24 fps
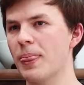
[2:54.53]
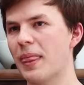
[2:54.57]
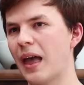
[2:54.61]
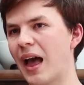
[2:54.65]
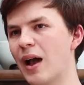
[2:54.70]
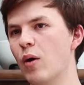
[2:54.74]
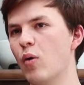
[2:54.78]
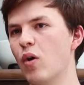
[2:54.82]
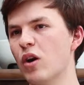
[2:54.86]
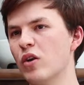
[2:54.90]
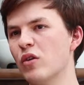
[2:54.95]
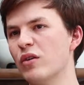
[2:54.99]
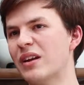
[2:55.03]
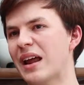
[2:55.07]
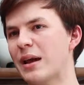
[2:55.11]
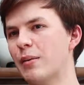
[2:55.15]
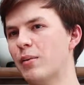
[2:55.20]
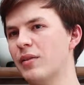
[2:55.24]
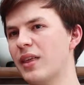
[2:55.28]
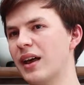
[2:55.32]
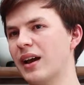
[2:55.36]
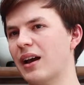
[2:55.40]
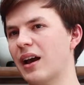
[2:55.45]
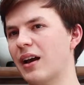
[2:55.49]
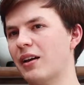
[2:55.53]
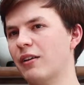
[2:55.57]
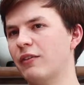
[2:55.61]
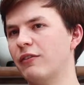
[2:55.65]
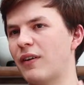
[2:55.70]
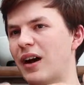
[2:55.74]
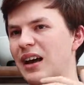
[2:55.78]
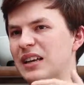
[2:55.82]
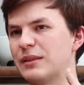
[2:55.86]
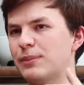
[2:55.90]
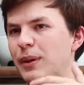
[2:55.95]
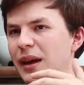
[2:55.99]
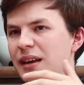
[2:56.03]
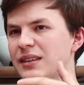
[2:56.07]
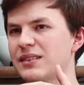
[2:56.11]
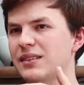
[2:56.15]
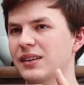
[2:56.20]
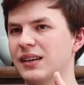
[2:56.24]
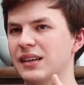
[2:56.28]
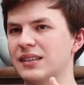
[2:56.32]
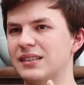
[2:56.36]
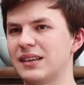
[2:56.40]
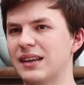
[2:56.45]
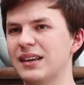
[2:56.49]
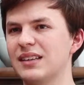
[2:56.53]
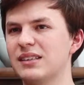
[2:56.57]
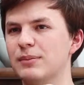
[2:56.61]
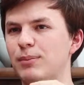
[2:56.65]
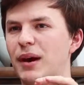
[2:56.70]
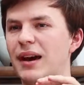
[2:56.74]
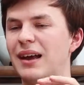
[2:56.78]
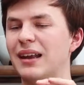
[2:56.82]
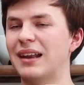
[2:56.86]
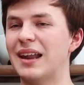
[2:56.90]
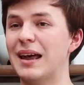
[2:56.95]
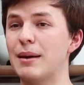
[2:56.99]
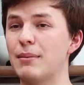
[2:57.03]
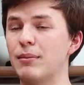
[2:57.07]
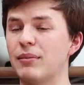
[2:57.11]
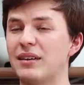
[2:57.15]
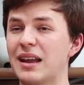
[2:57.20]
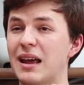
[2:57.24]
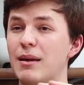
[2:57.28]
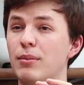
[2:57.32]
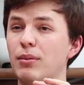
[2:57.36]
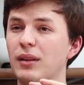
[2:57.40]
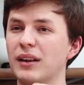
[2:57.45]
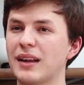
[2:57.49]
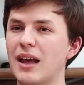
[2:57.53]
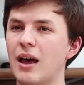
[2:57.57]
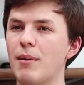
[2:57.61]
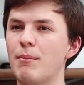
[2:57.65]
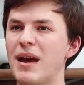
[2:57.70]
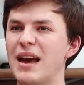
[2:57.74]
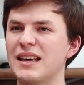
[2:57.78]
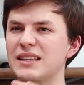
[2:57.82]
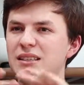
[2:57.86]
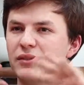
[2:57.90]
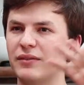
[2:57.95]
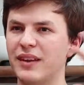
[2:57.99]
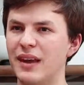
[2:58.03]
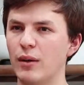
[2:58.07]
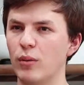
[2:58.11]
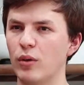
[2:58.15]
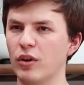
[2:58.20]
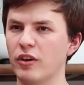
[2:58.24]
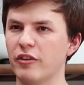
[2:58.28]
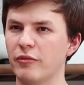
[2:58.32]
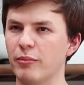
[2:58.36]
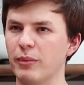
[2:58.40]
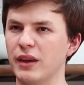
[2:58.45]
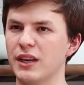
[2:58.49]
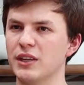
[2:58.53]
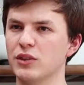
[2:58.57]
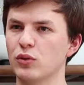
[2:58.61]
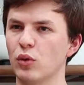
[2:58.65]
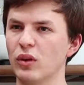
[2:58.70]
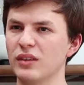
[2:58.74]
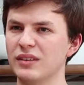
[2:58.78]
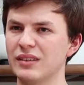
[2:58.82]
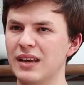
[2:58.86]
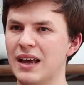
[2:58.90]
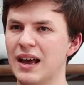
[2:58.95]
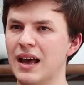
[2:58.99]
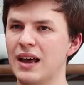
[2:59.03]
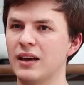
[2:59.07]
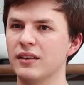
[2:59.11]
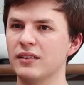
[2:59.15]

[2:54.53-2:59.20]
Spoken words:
I want to enable that kind of fast-paced success by enabling our massive network of mentors